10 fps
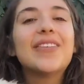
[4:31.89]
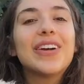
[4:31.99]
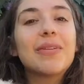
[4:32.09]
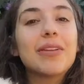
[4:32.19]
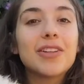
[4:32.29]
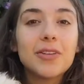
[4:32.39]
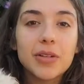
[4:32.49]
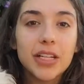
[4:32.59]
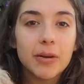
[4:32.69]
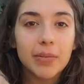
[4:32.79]
We're in
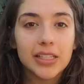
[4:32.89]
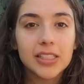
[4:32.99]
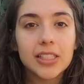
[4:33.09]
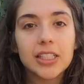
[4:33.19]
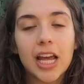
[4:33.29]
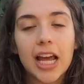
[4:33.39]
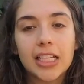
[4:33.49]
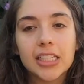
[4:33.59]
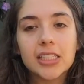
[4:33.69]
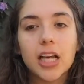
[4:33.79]
intermediate med-surg,
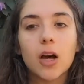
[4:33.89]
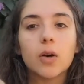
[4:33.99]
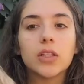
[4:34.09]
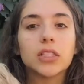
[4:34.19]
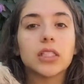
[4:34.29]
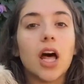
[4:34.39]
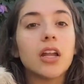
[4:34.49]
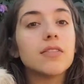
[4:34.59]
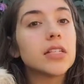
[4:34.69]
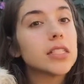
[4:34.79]
and so there's a
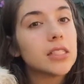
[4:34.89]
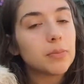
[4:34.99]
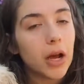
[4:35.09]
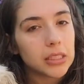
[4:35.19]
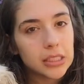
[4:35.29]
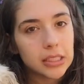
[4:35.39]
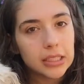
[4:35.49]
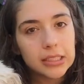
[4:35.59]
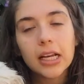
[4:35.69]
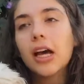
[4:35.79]
lot of disease processes.